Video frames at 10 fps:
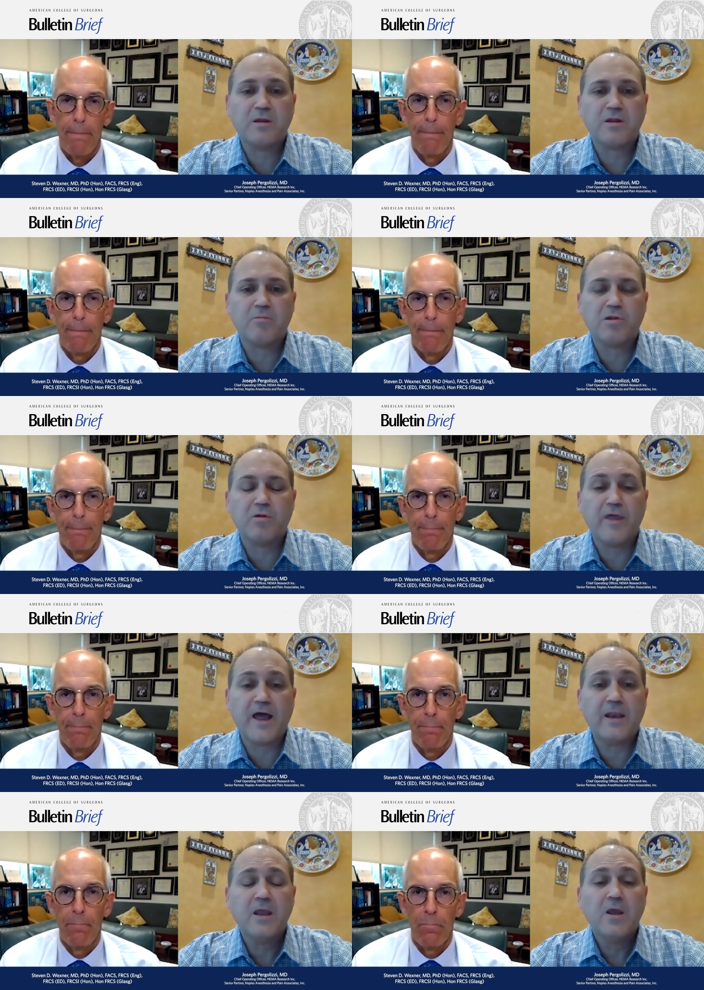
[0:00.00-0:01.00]
Speaker 1: system so
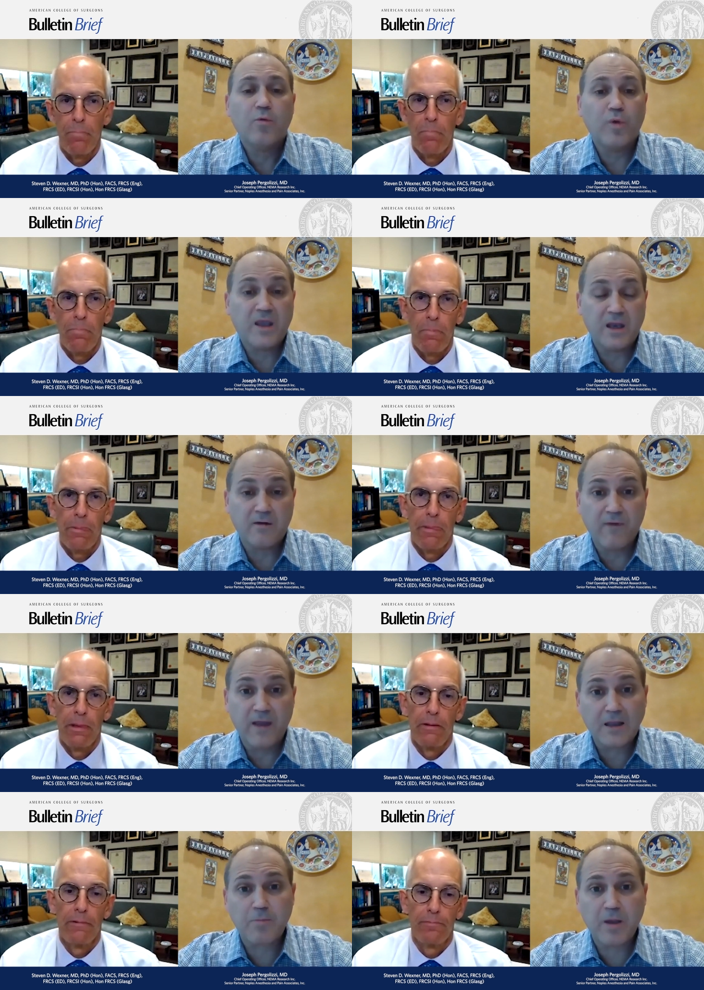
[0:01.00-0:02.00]
that we can
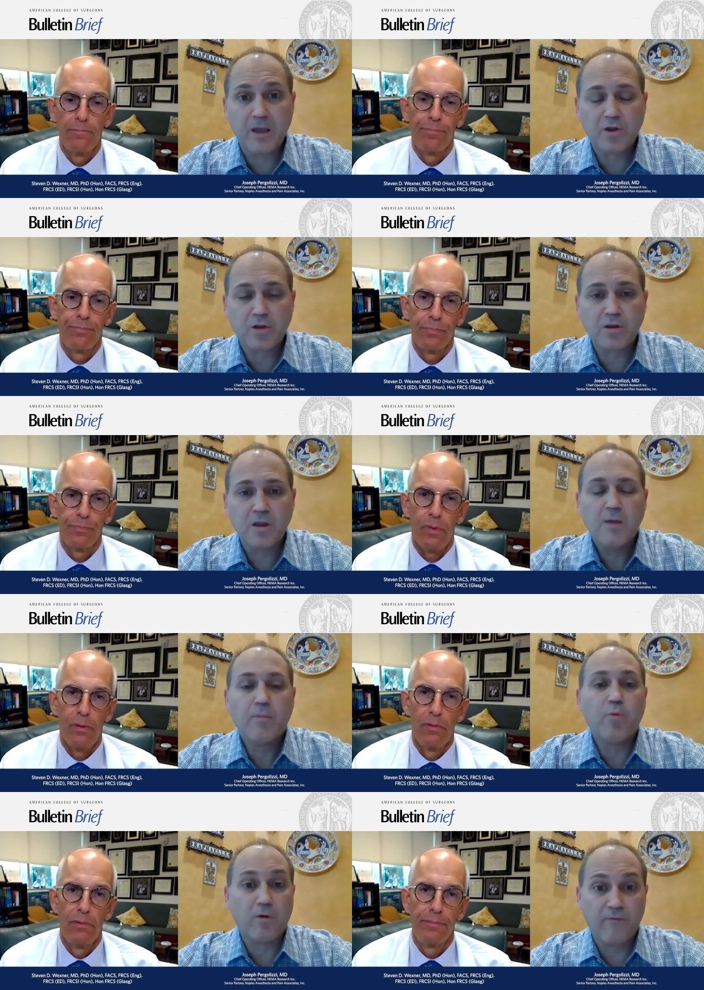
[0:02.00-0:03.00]
advance patients,
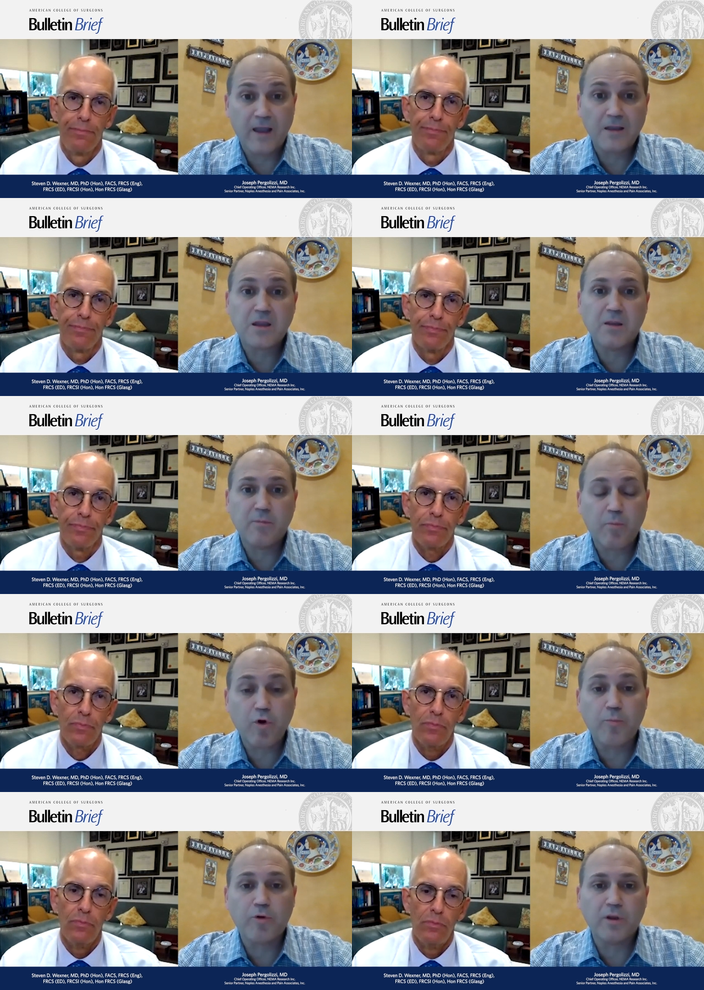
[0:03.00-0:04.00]
but we're advancing them
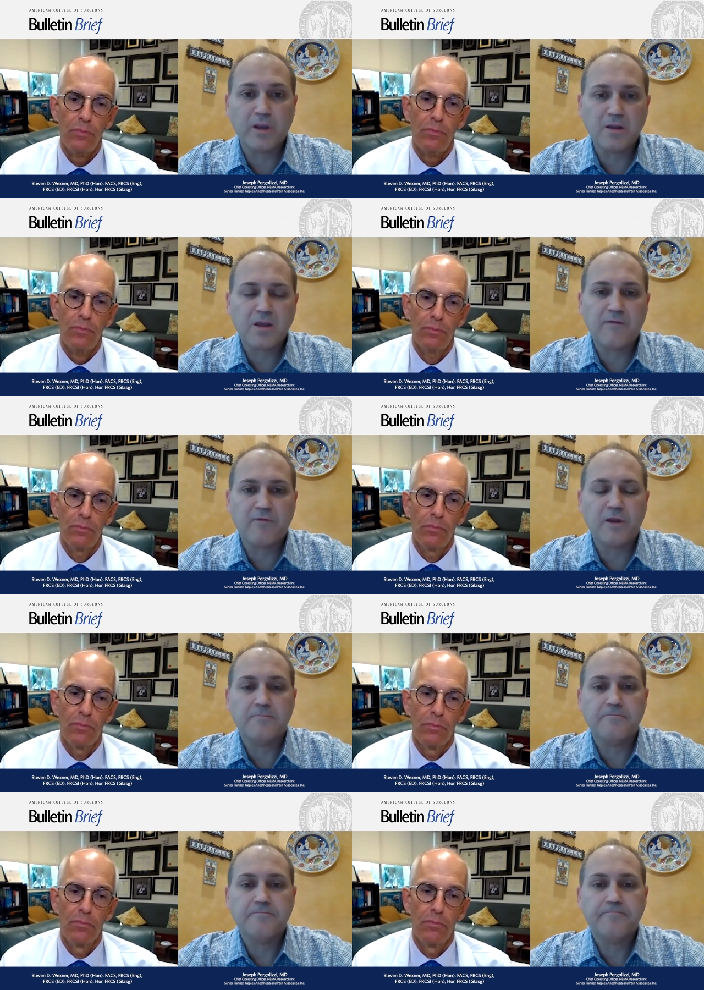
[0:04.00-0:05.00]
appropriately and
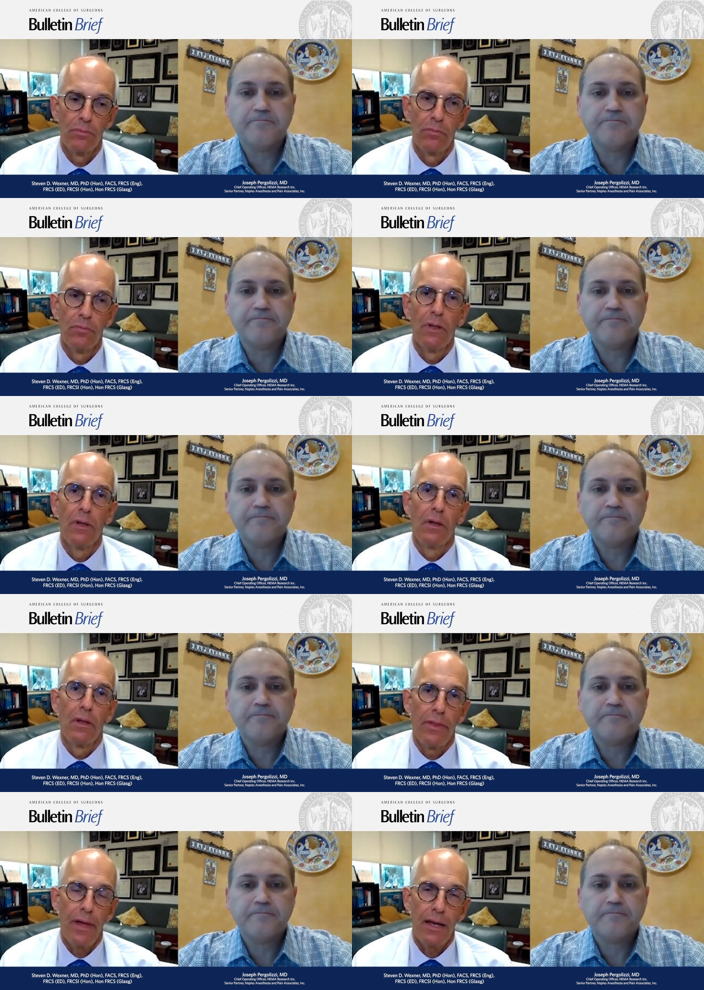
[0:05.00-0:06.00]
safely.
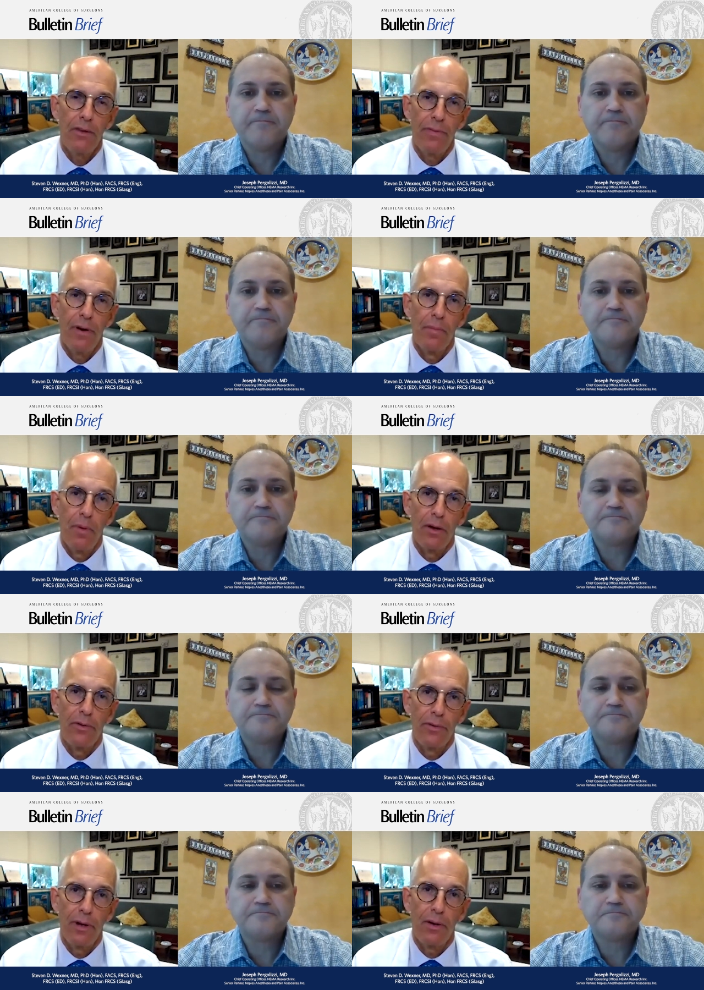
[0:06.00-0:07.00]
Speaker 2: Thanks very
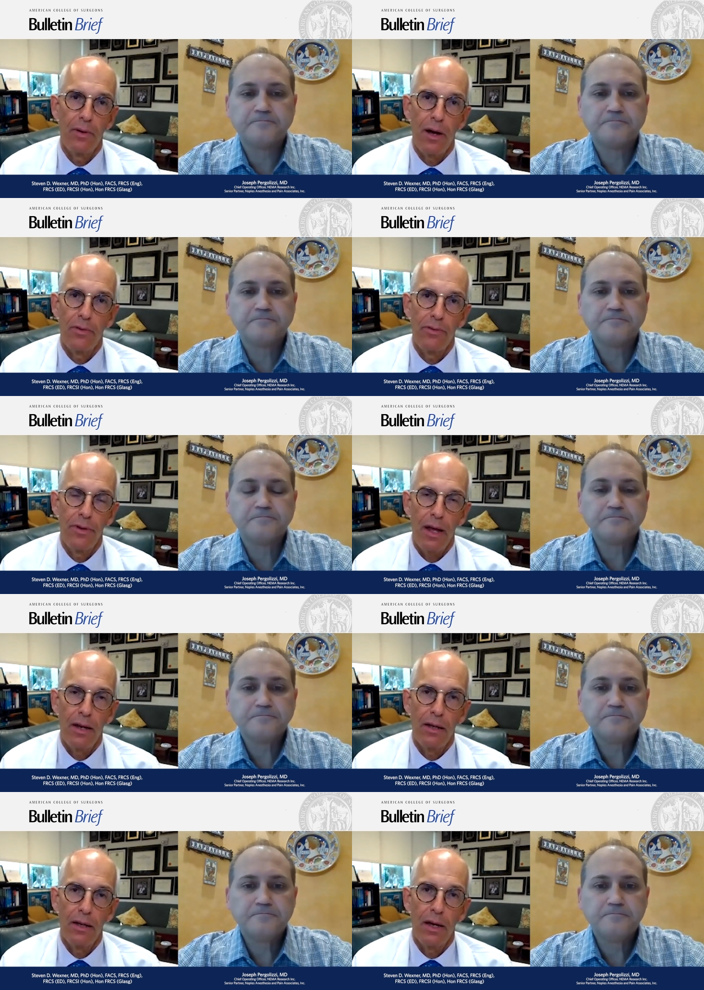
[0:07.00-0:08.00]
much.
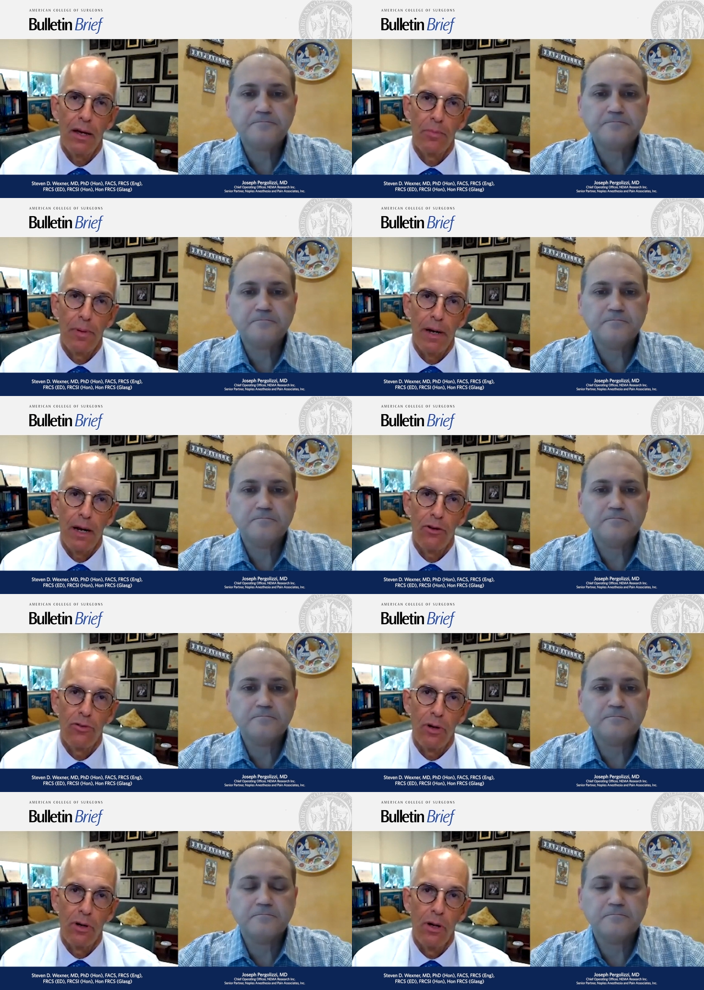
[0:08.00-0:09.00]
Outstanding
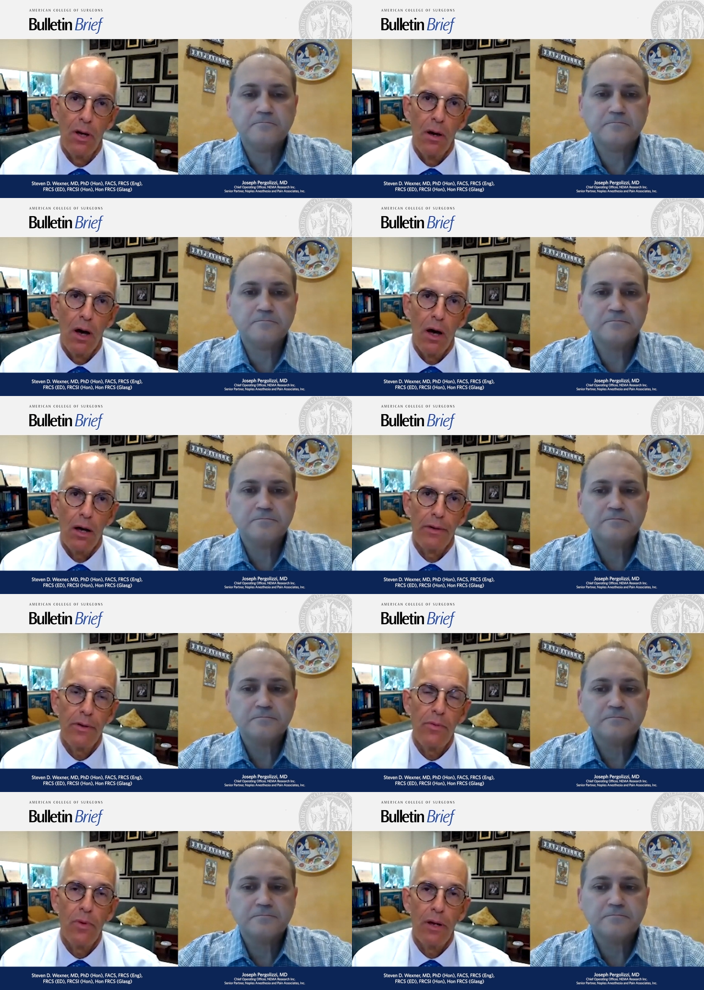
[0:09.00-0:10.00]
explanation. Uh, it
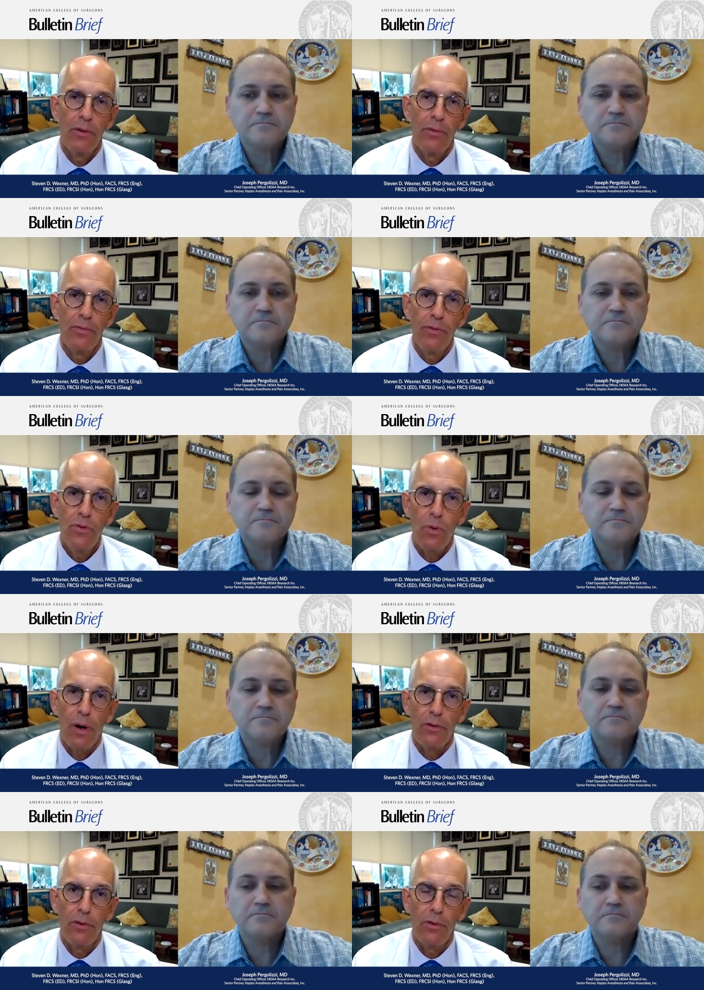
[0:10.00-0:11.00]
did raise a few
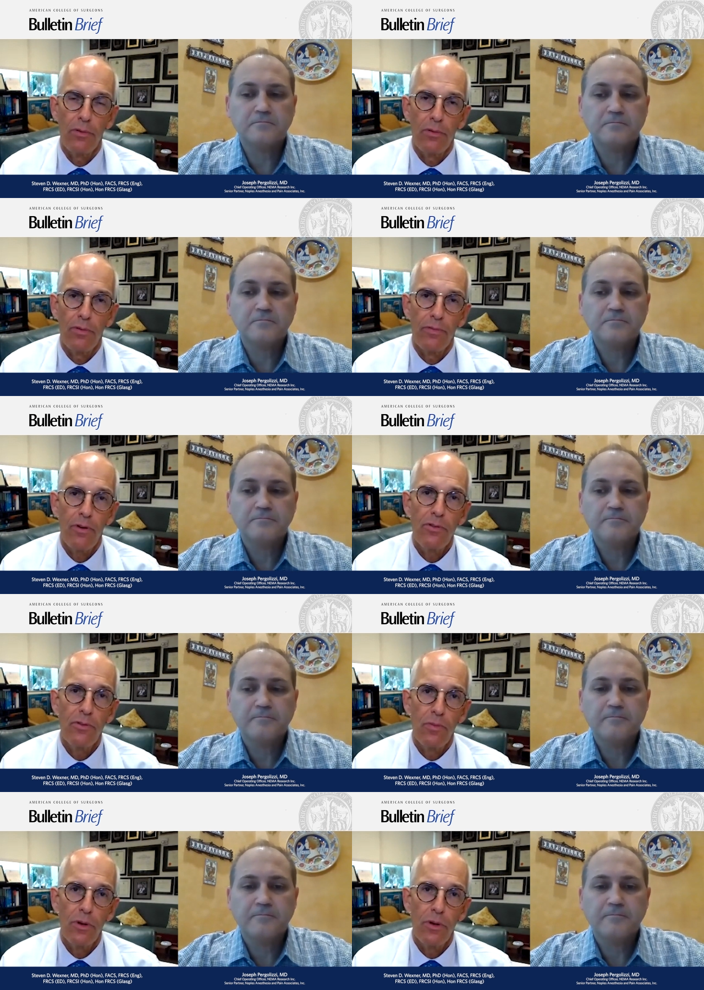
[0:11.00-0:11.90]
questions. The first of